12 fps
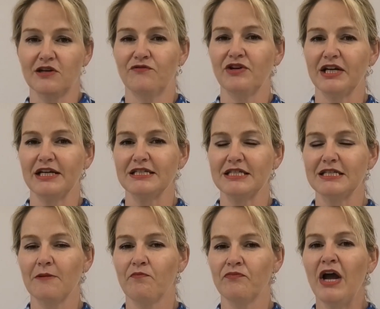
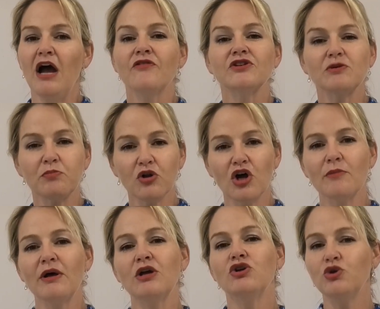certificates. The
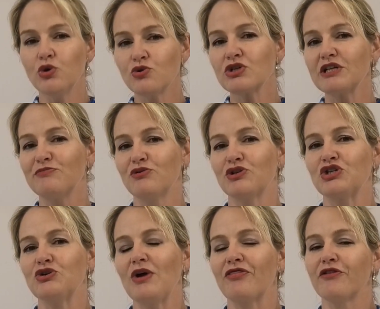diploma usually
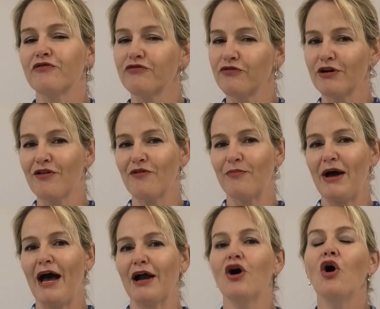puts you at the front of the
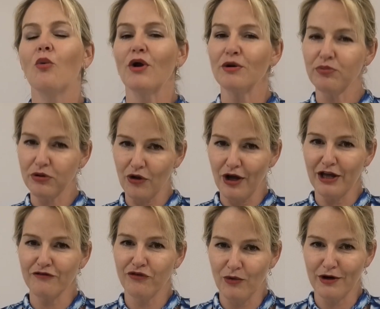pack when
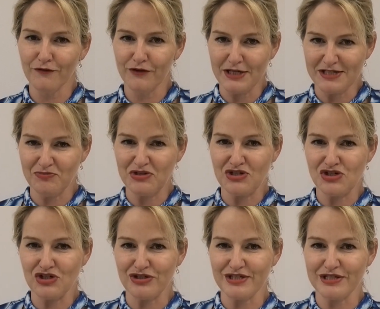applying for one of these
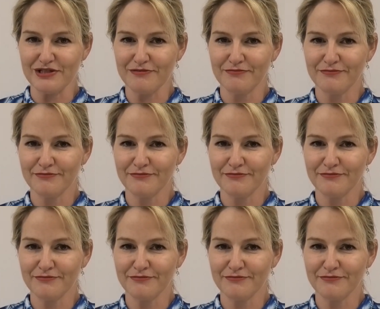positions.